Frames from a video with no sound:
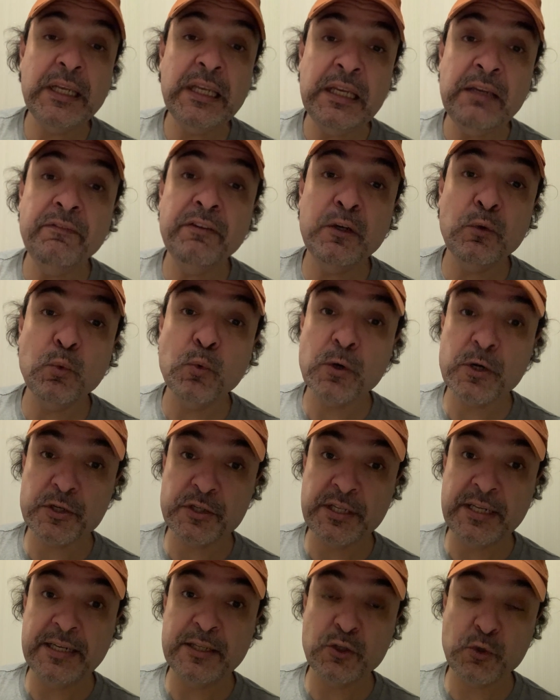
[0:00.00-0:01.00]
even worse
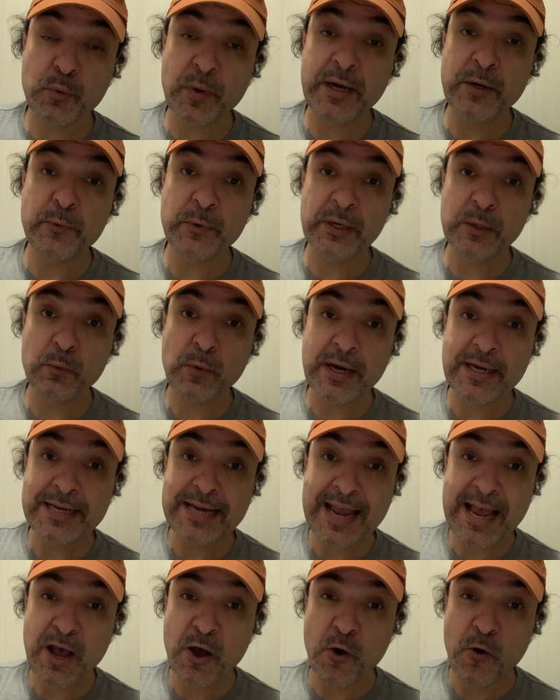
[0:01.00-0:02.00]
than it's cratering right
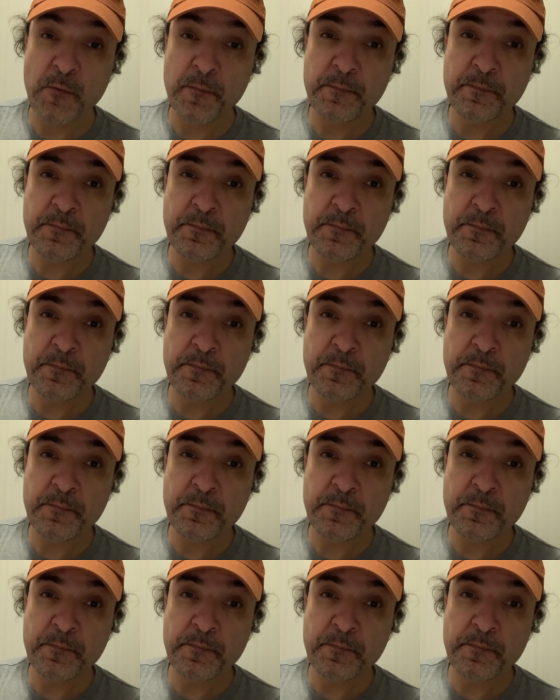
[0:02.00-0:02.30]
now.